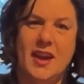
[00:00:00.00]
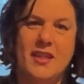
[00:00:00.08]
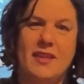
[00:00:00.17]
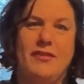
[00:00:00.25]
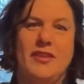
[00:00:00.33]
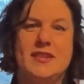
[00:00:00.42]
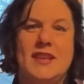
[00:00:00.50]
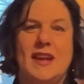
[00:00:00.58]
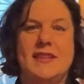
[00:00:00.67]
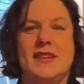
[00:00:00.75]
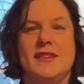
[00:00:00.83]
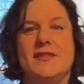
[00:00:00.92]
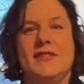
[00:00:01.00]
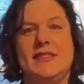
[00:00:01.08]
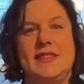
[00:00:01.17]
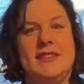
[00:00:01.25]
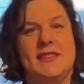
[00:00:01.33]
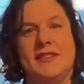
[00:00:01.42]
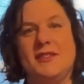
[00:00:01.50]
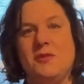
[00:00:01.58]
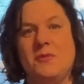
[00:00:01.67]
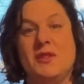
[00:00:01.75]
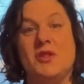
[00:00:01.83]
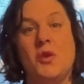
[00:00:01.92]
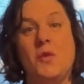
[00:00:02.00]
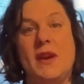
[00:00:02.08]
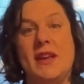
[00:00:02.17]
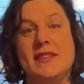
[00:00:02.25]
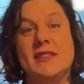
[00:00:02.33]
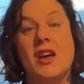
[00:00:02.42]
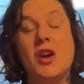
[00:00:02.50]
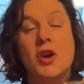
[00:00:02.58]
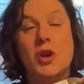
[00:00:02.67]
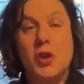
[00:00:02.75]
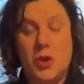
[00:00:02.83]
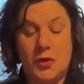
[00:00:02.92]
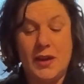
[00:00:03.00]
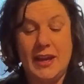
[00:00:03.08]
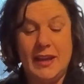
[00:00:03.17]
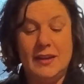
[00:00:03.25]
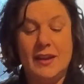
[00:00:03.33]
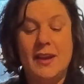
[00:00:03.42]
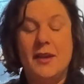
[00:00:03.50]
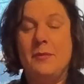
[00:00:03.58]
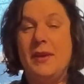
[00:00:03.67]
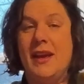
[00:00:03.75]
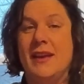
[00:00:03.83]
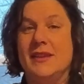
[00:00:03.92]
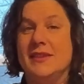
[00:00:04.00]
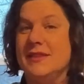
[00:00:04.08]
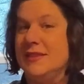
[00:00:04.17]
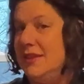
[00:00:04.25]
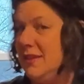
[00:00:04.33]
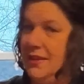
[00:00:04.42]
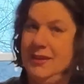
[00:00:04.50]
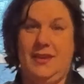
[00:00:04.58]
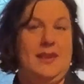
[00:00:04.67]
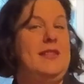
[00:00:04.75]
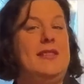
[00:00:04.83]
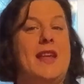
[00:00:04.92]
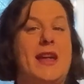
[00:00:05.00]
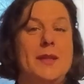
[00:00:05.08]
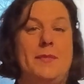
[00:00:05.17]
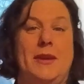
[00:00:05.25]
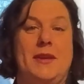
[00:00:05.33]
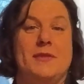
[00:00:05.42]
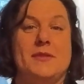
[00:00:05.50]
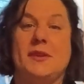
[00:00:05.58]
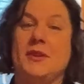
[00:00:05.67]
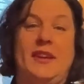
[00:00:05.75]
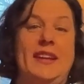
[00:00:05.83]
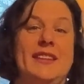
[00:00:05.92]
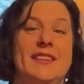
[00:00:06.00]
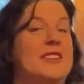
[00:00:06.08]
The first hot sauce of the season is almost always green because the jalapenos are green.